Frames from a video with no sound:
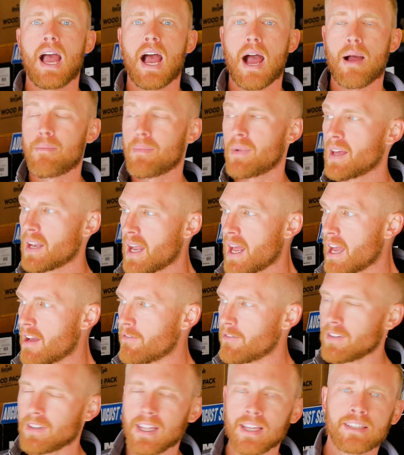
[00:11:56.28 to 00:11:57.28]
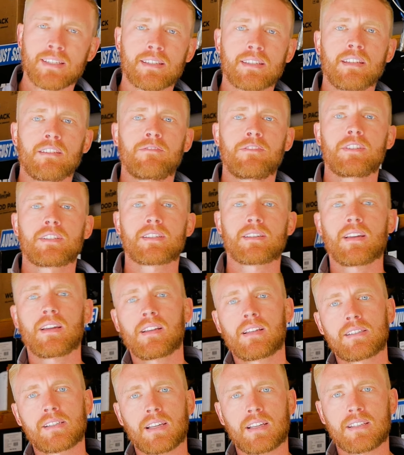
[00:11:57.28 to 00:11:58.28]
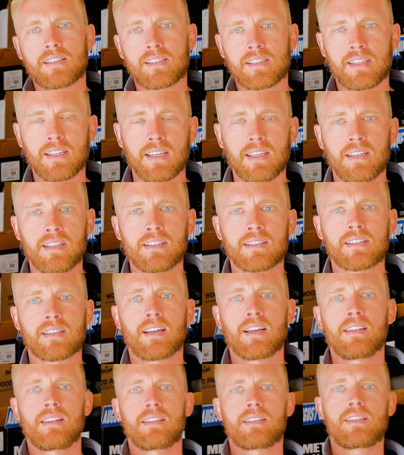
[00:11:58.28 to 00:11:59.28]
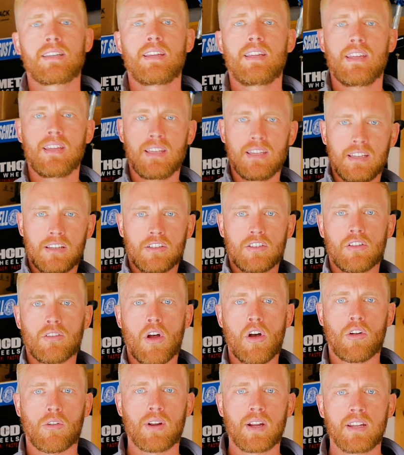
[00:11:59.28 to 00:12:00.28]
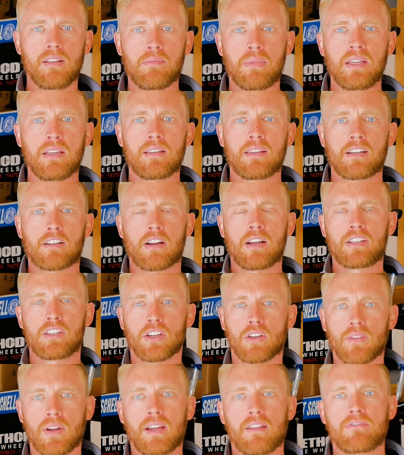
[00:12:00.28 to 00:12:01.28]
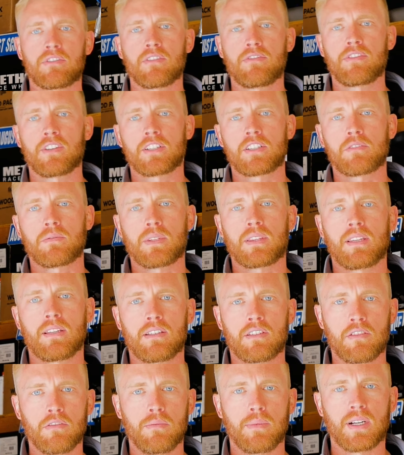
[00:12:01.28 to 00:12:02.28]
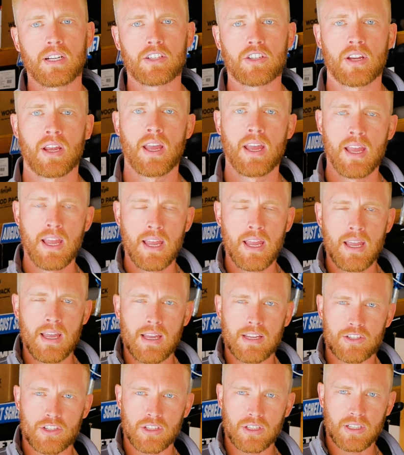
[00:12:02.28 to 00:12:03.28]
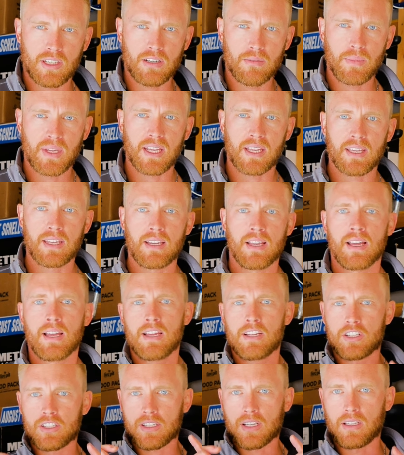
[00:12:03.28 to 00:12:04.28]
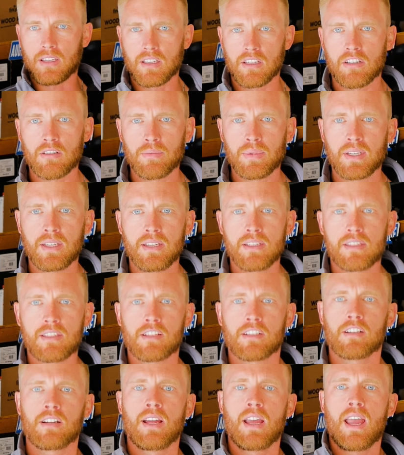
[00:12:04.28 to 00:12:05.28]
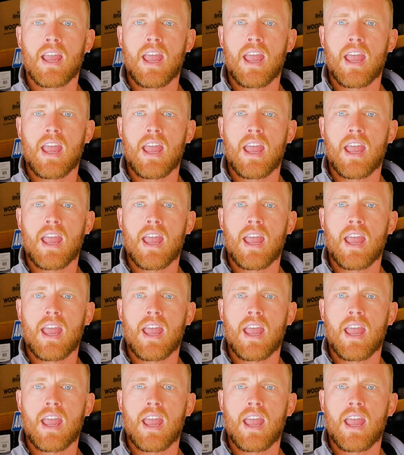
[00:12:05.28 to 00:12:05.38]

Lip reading: I'm going to have less stuff inside because I can stick it inside the tent and it'll already be in there. I don't have to futz with it too much. It's just going to make it just a little bit easier,